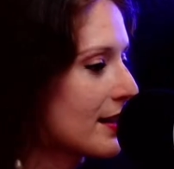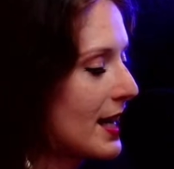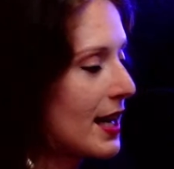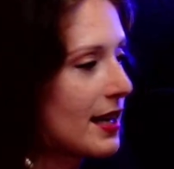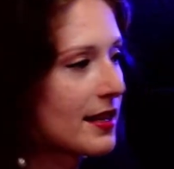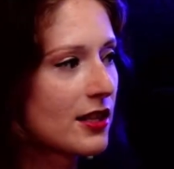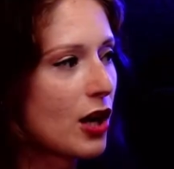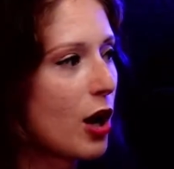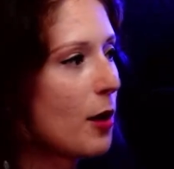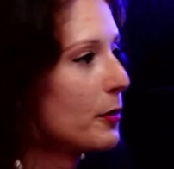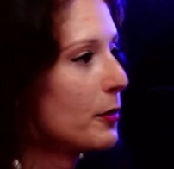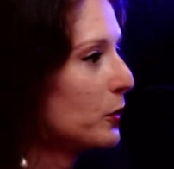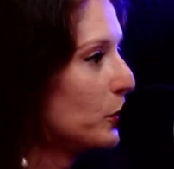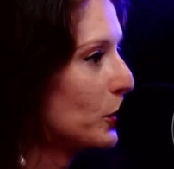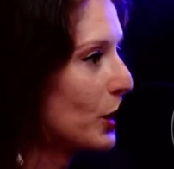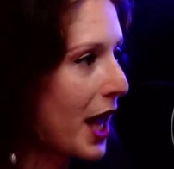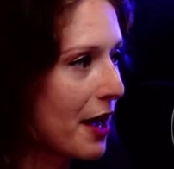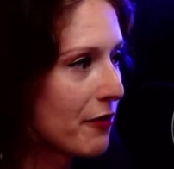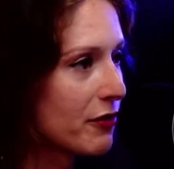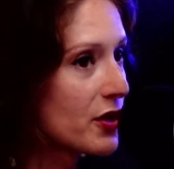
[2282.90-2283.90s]
Starmer
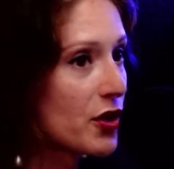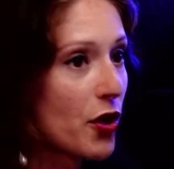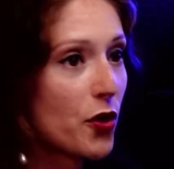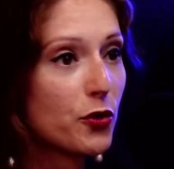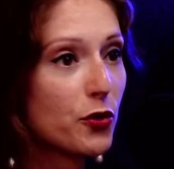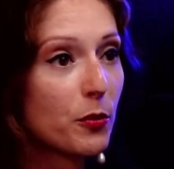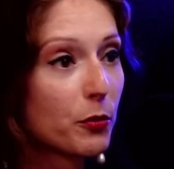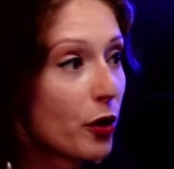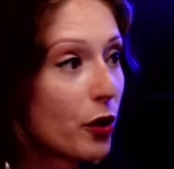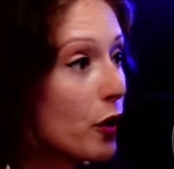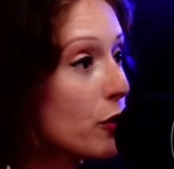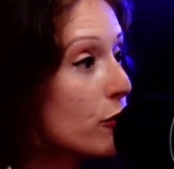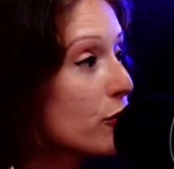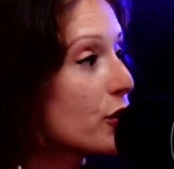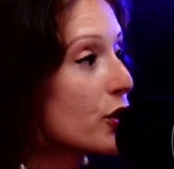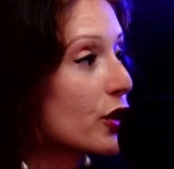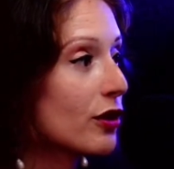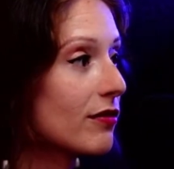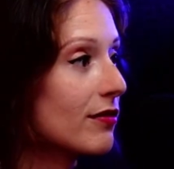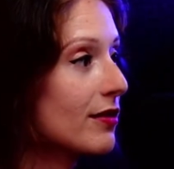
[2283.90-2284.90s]
will have his own
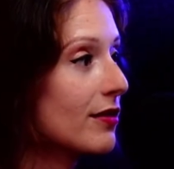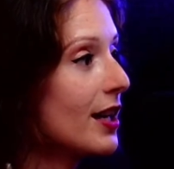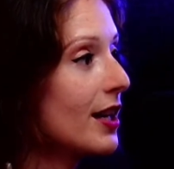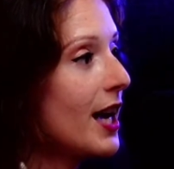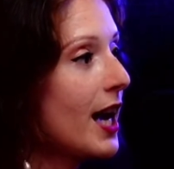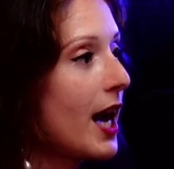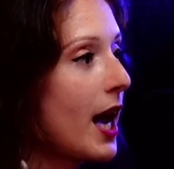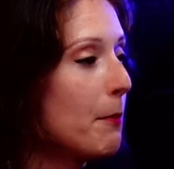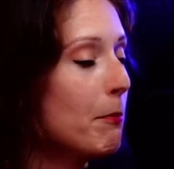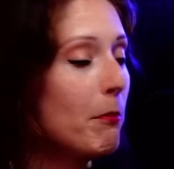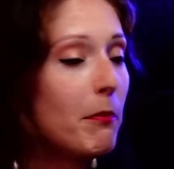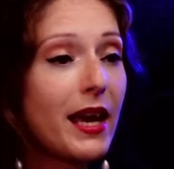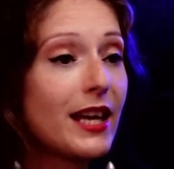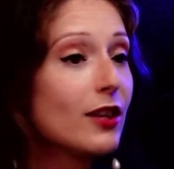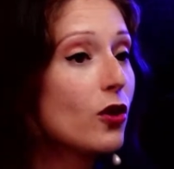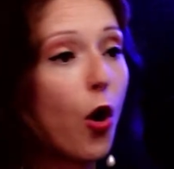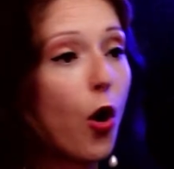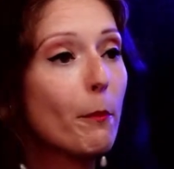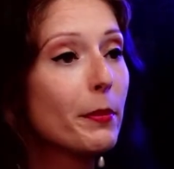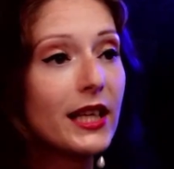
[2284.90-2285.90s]
approach and may
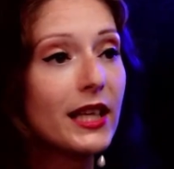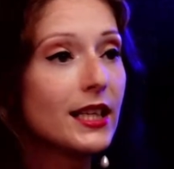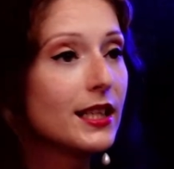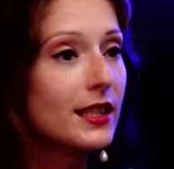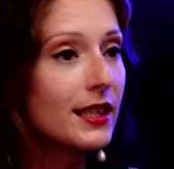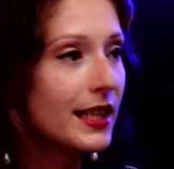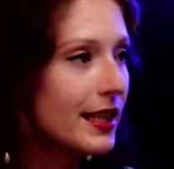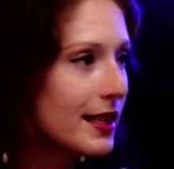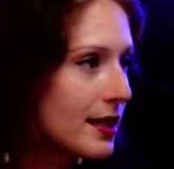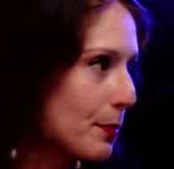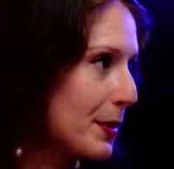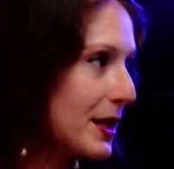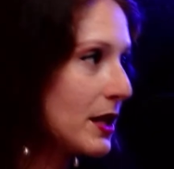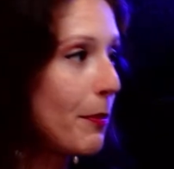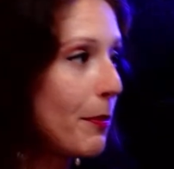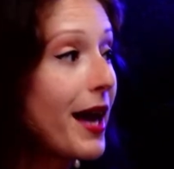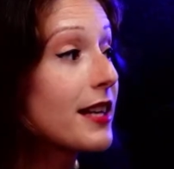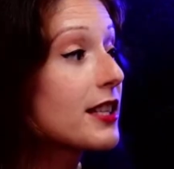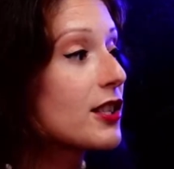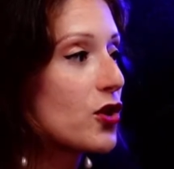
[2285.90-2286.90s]
not need to be
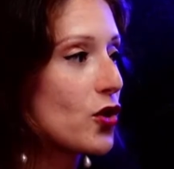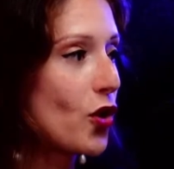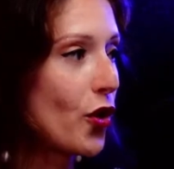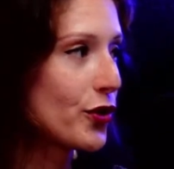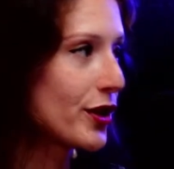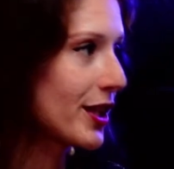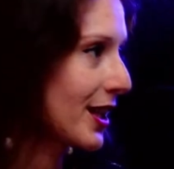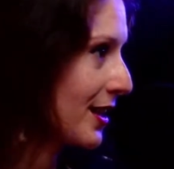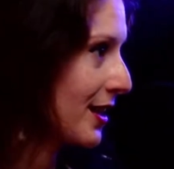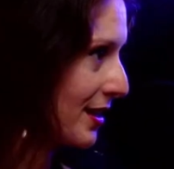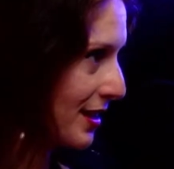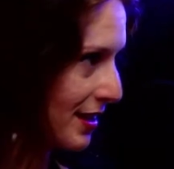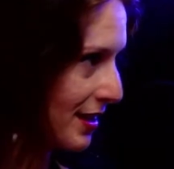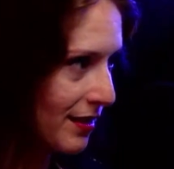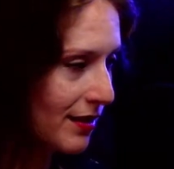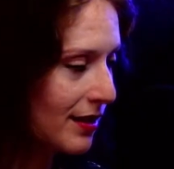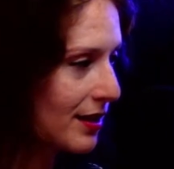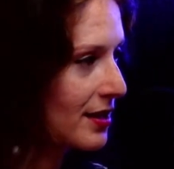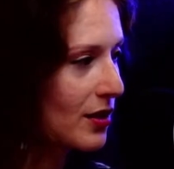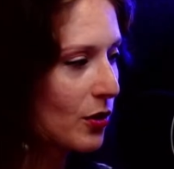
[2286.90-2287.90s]
dependent on it
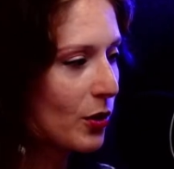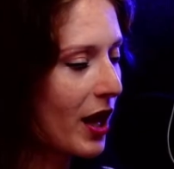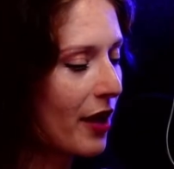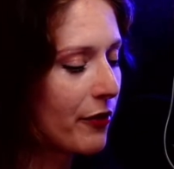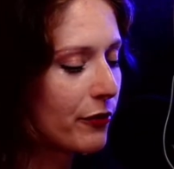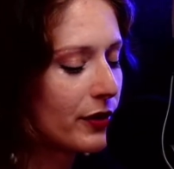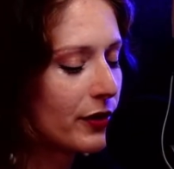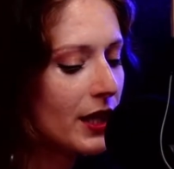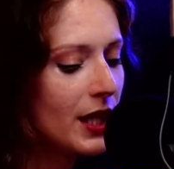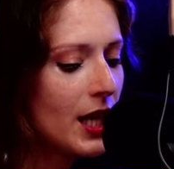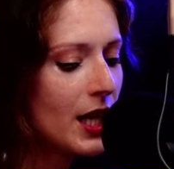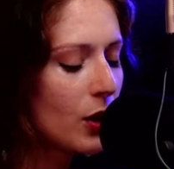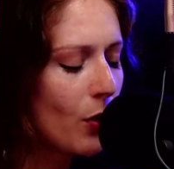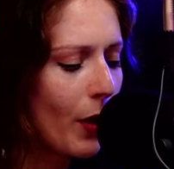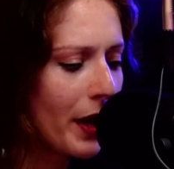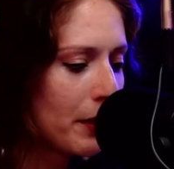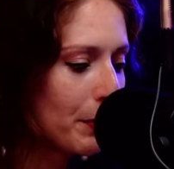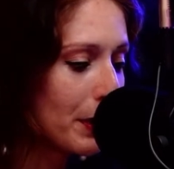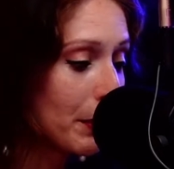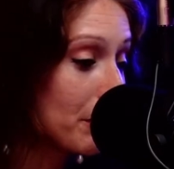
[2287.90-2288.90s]
because he'll have
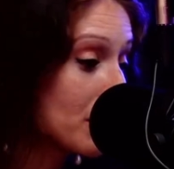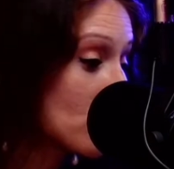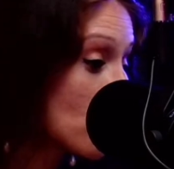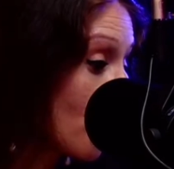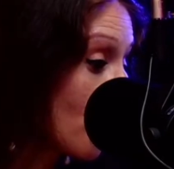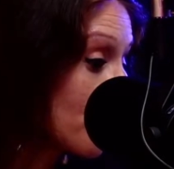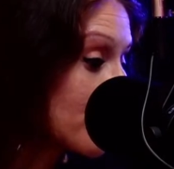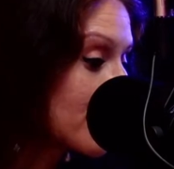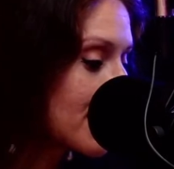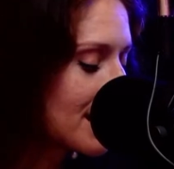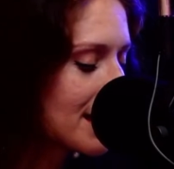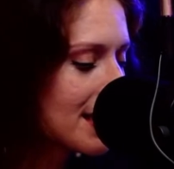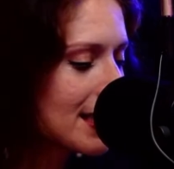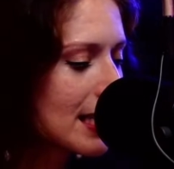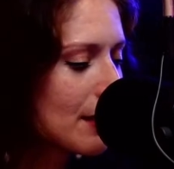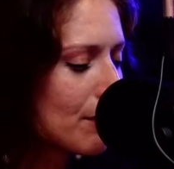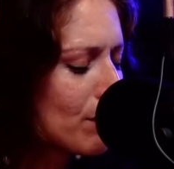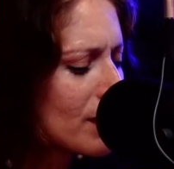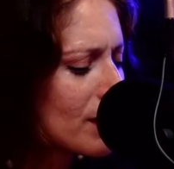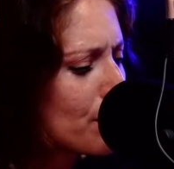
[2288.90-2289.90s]
quite a big majority, it
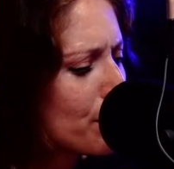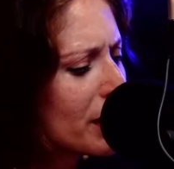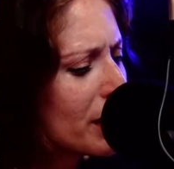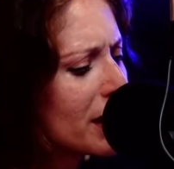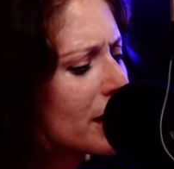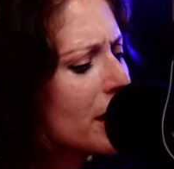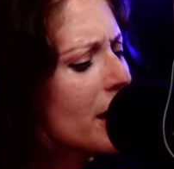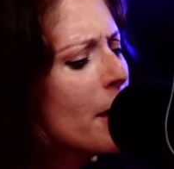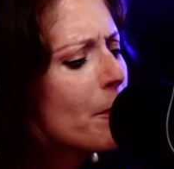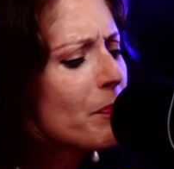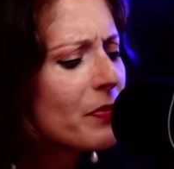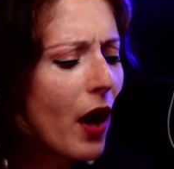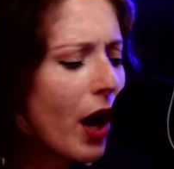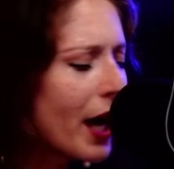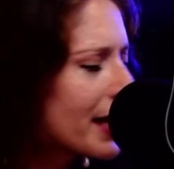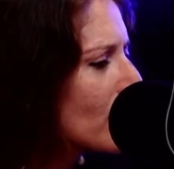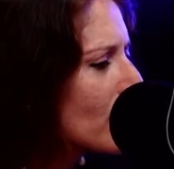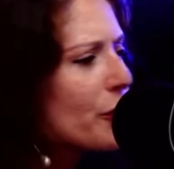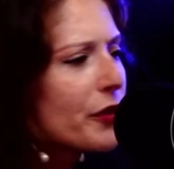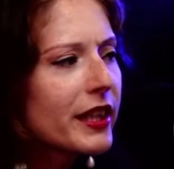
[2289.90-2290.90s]
seems. But I
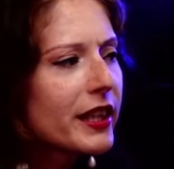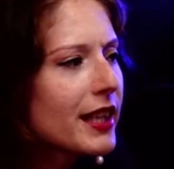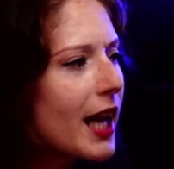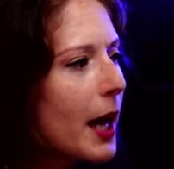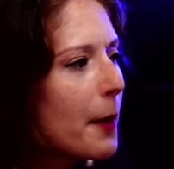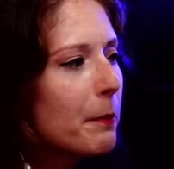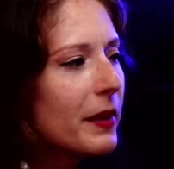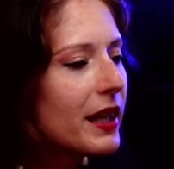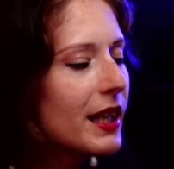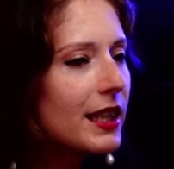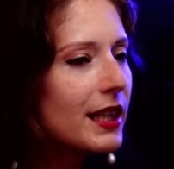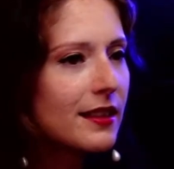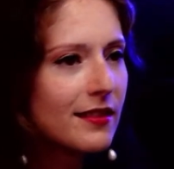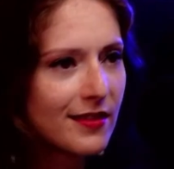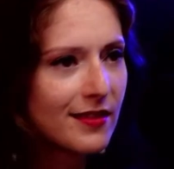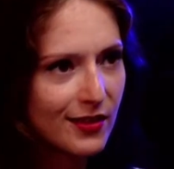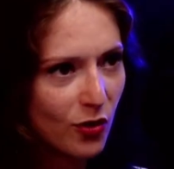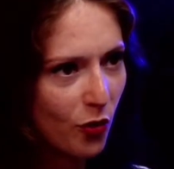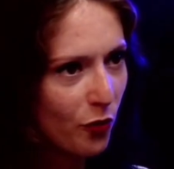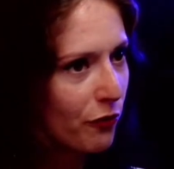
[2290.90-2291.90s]
don't think that
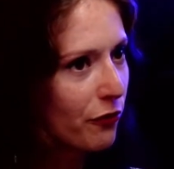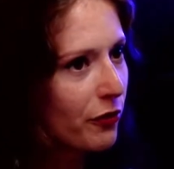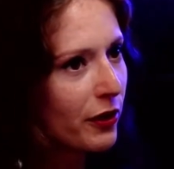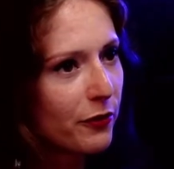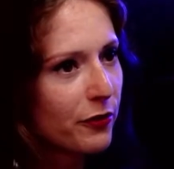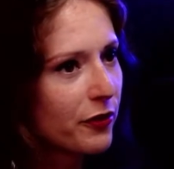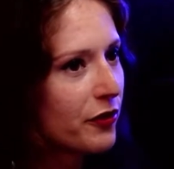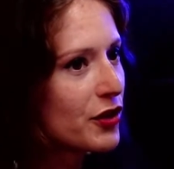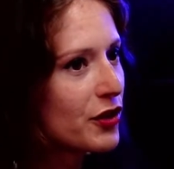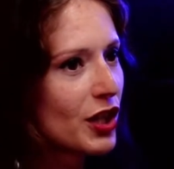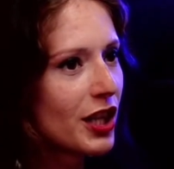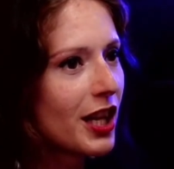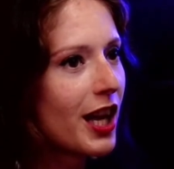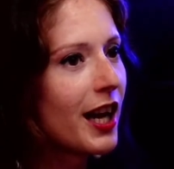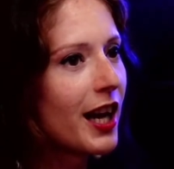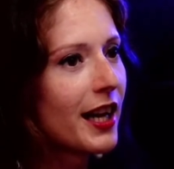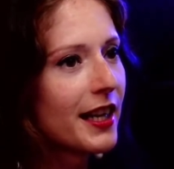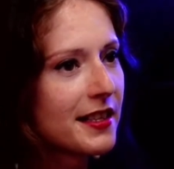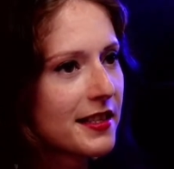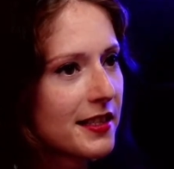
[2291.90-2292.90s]
means on 5th of
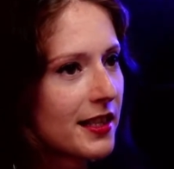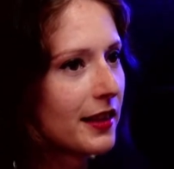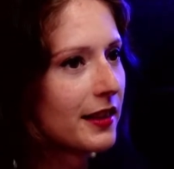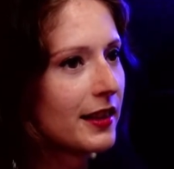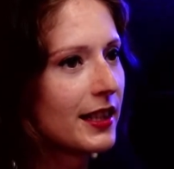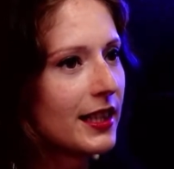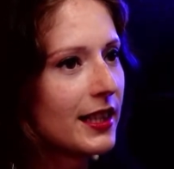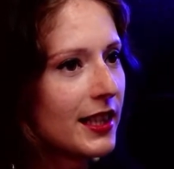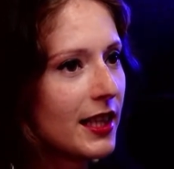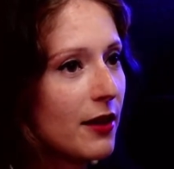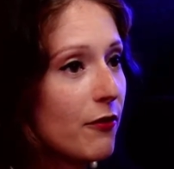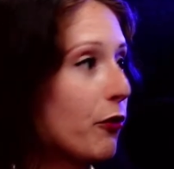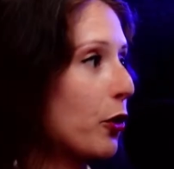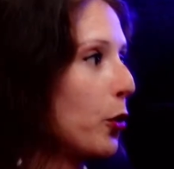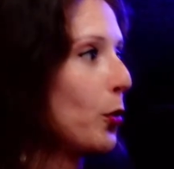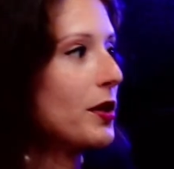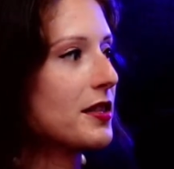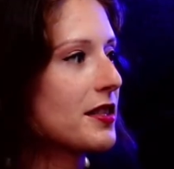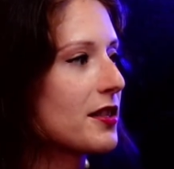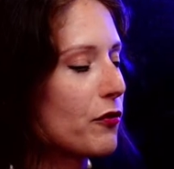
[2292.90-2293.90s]
July, suddenly the
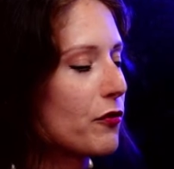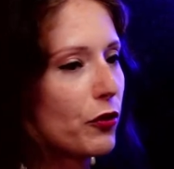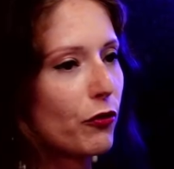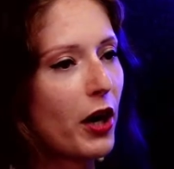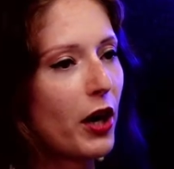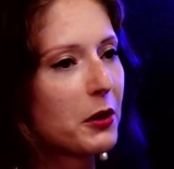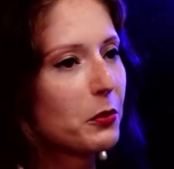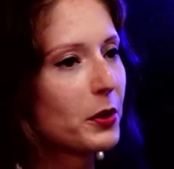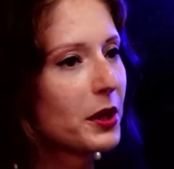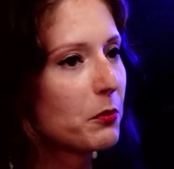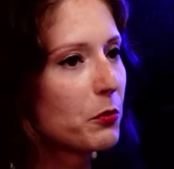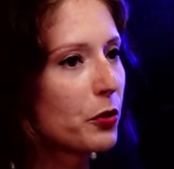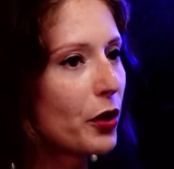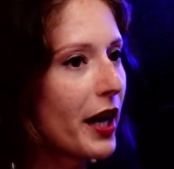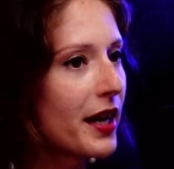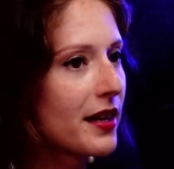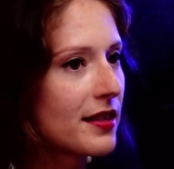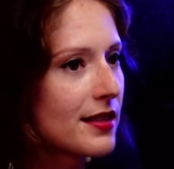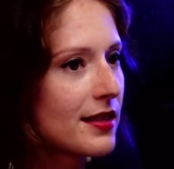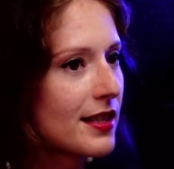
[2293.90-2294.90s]
influence of the right-wing
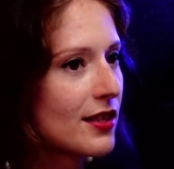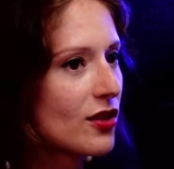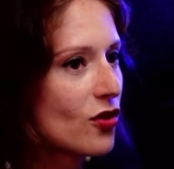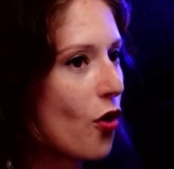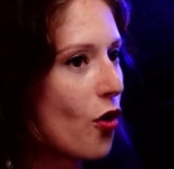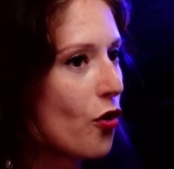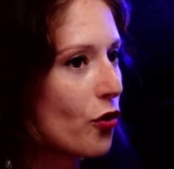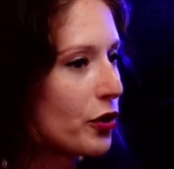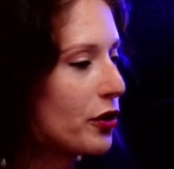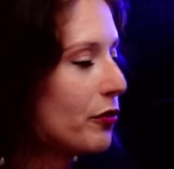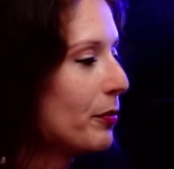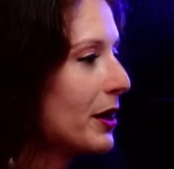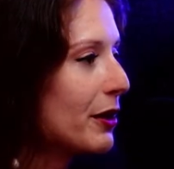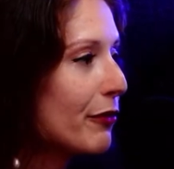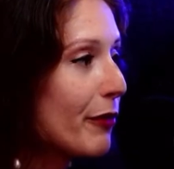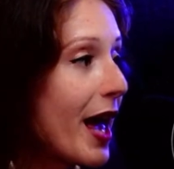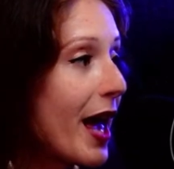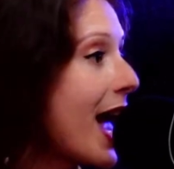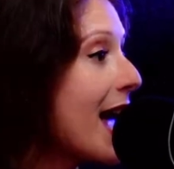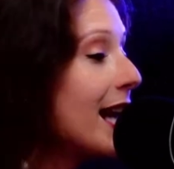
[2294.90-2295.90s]
press is not going to be of
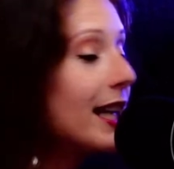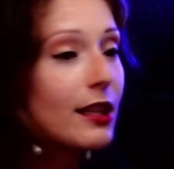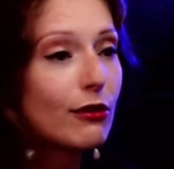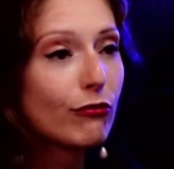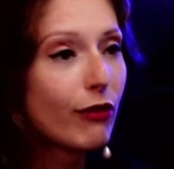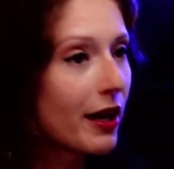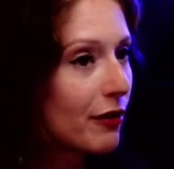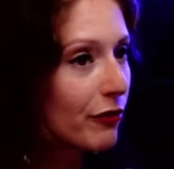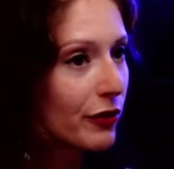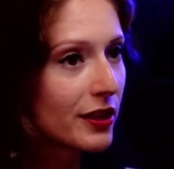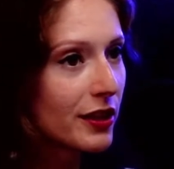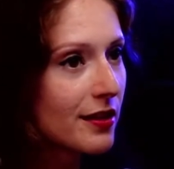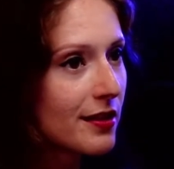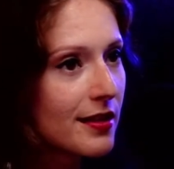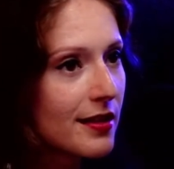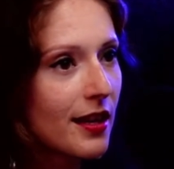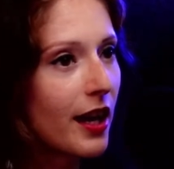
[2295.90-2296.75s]
any relevance.